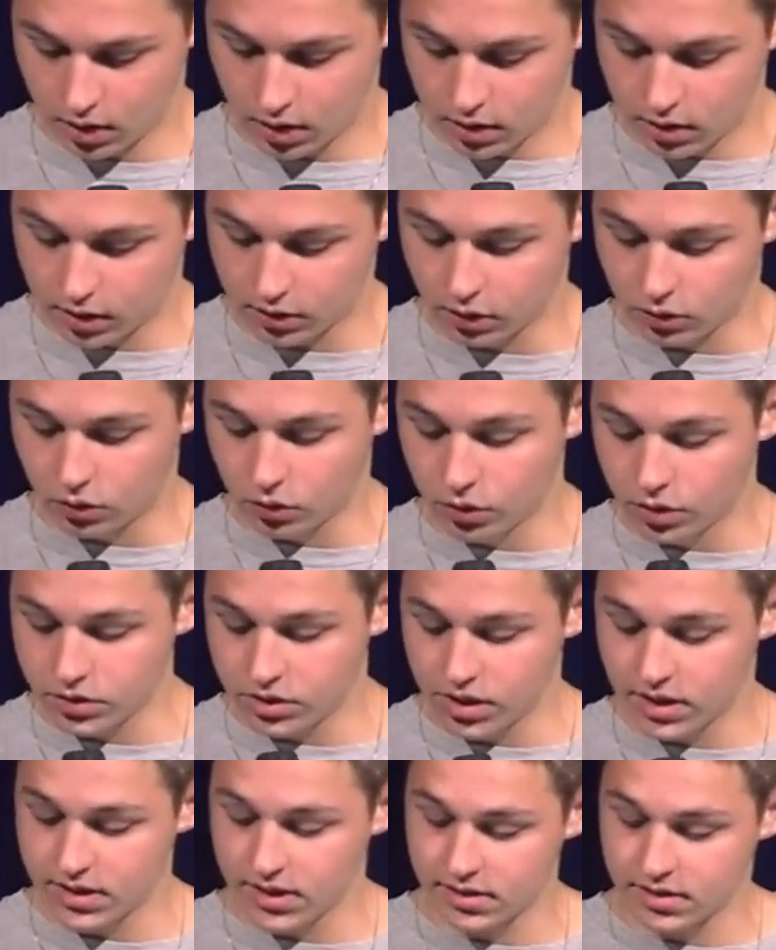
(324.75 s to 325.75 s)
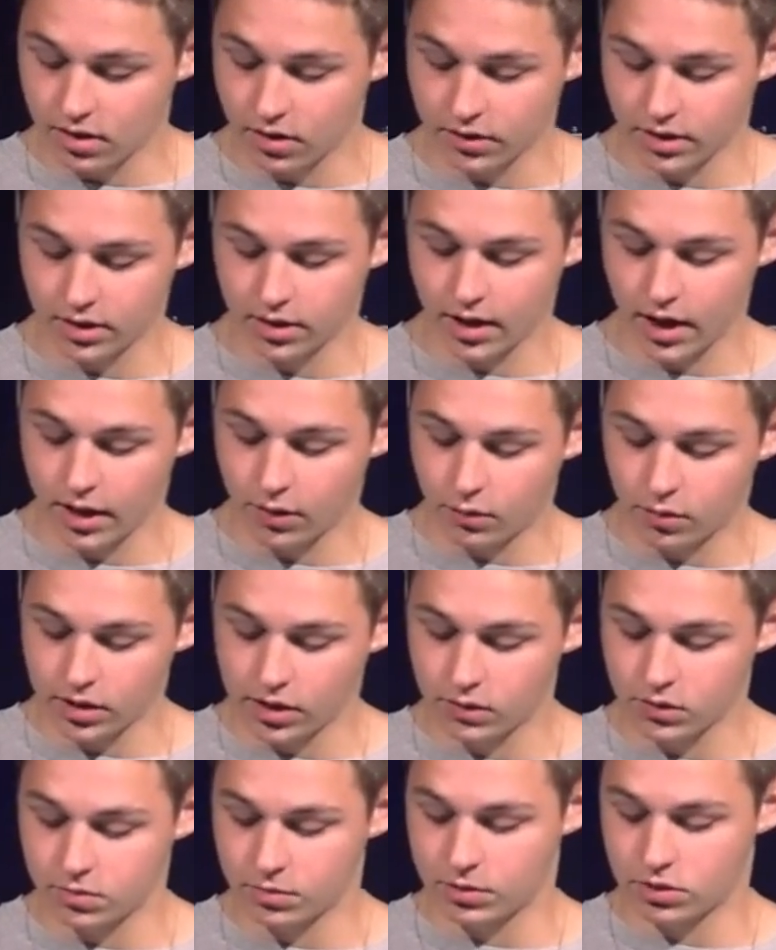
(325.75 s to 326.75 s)
that the Lord Jesus, on the night when he
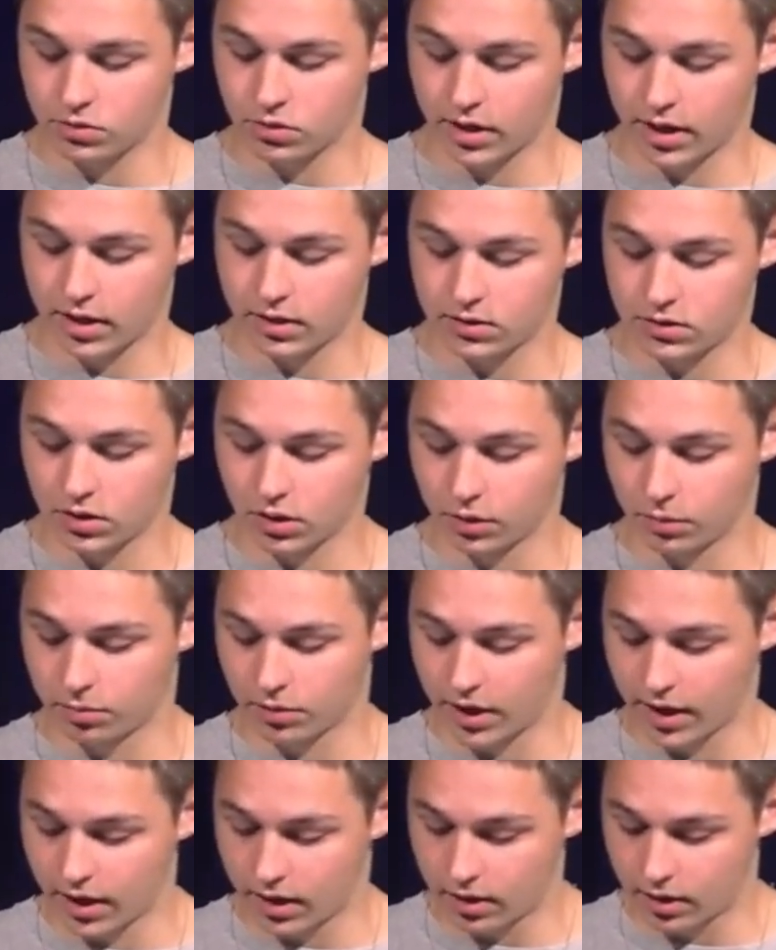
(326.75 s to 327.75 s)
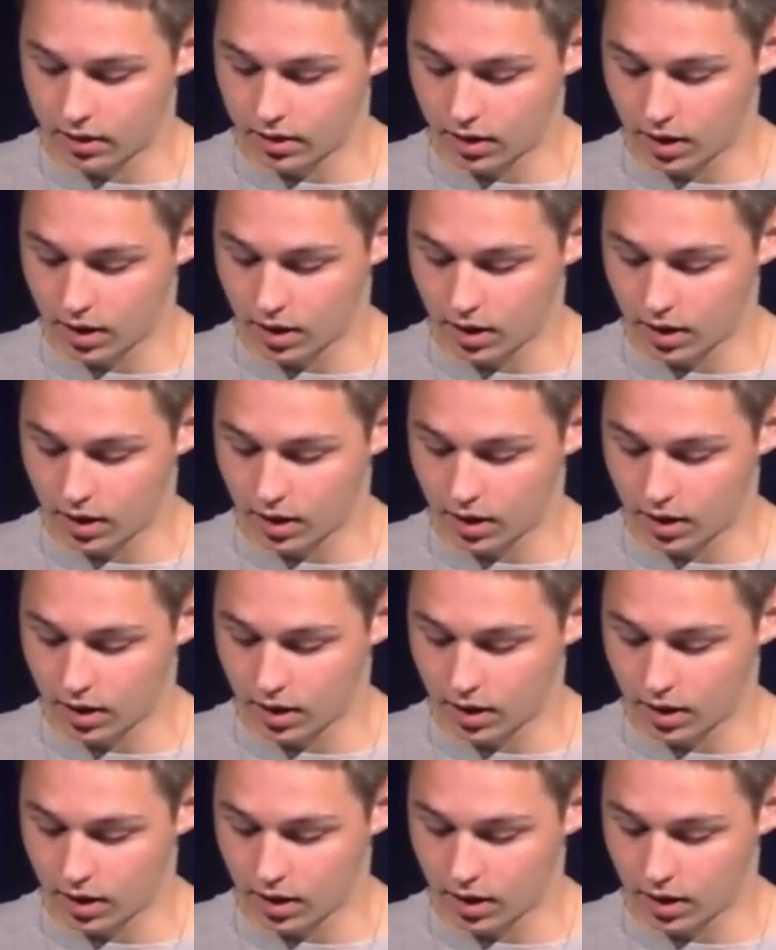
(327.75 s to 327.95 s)
was betrayed, took bread,